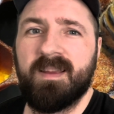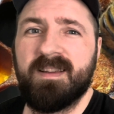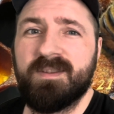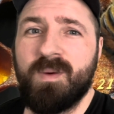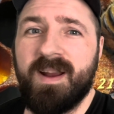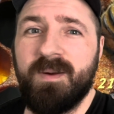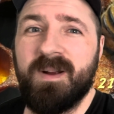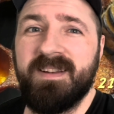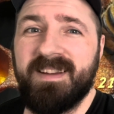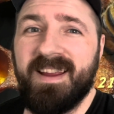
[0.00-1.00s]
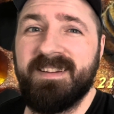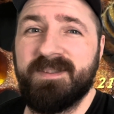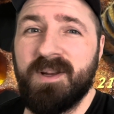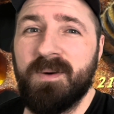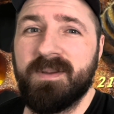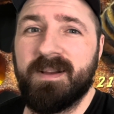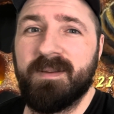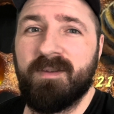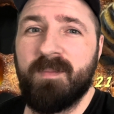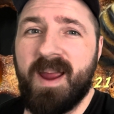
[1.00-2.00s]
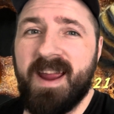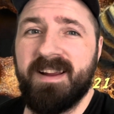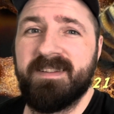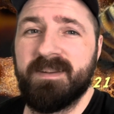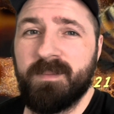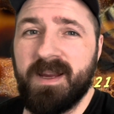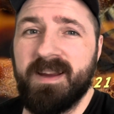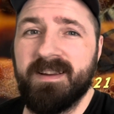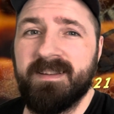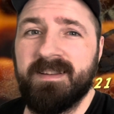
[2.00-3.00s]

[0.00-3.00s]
That's 21 days total from egg to bee.